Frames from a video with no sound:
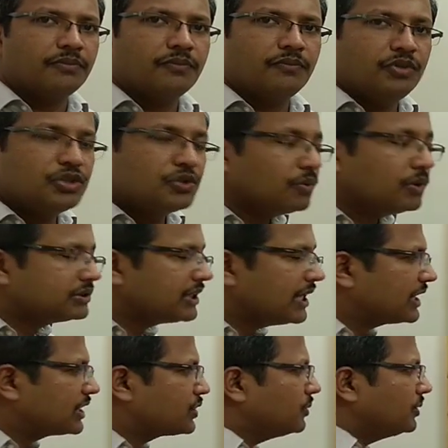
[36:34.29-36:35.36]
which was
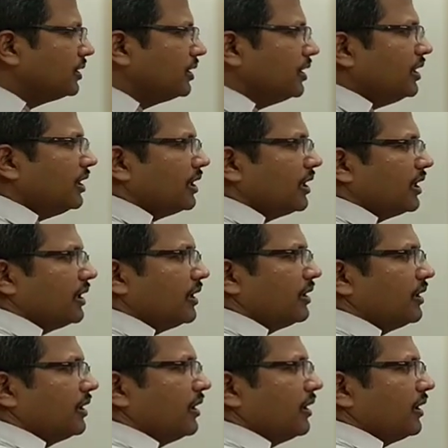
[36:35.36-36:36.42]
actually
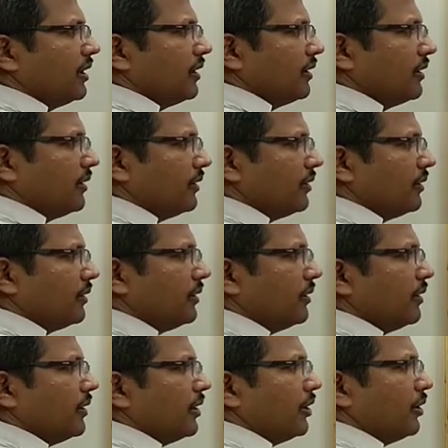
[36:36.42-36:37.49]

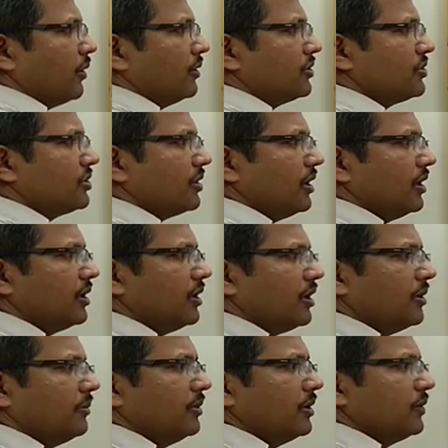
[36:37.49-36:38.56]
a non-chiral
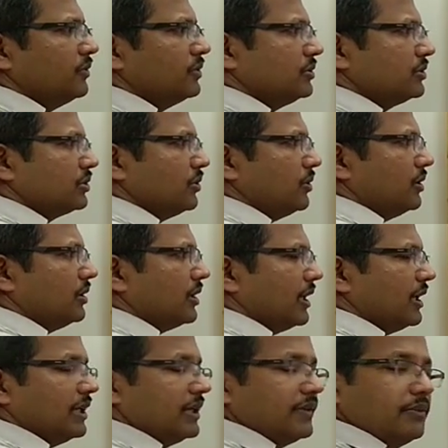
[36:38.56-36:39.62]
carbon, which was not
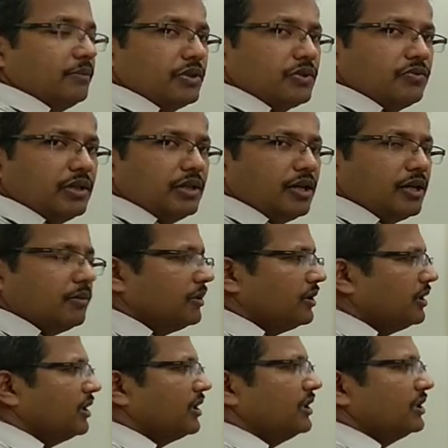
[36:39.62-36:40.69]
an asymmetric carbon
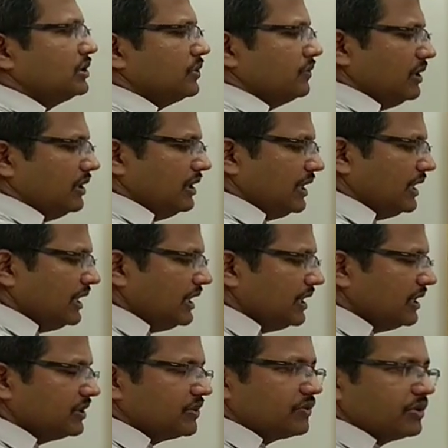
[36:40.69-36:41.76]
in case of the
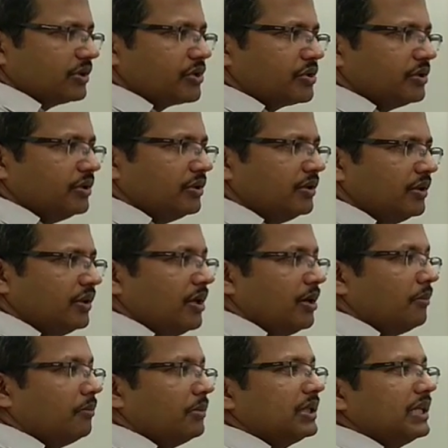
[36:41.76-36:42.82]
linear structure,
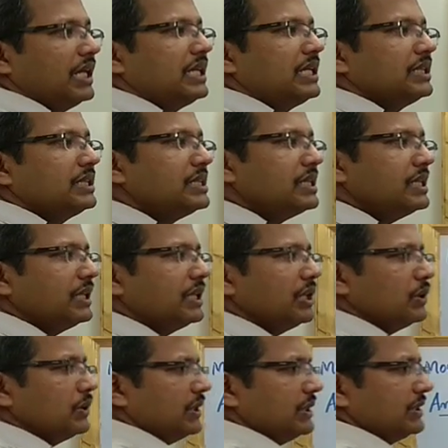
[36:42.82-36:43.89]
but that turned
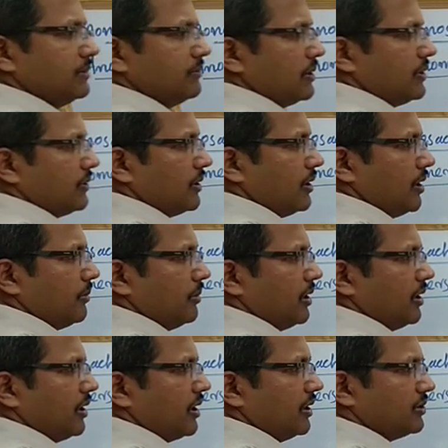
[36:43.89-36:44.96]
into an asymmetric carbon
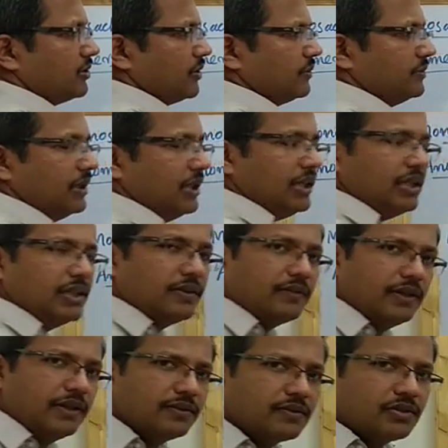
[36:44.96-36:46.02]
in case of the
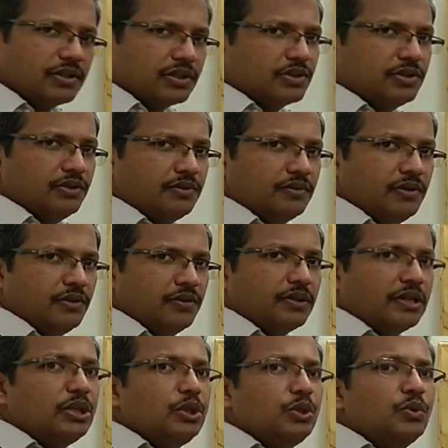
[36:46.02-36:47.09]
ring structure. So
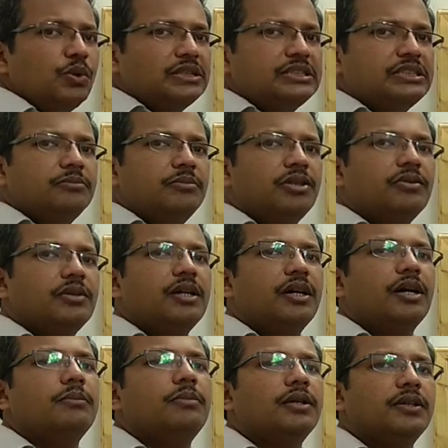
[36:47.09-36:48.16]
a new asymmetric
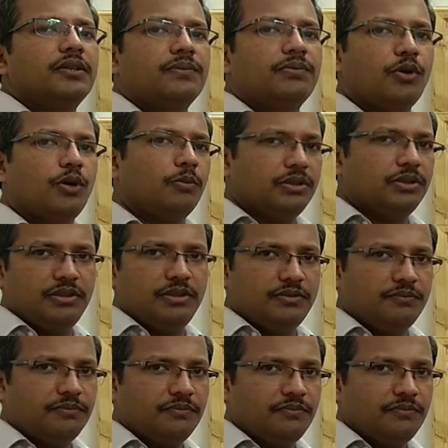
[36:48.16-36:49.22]
carbon is formed there.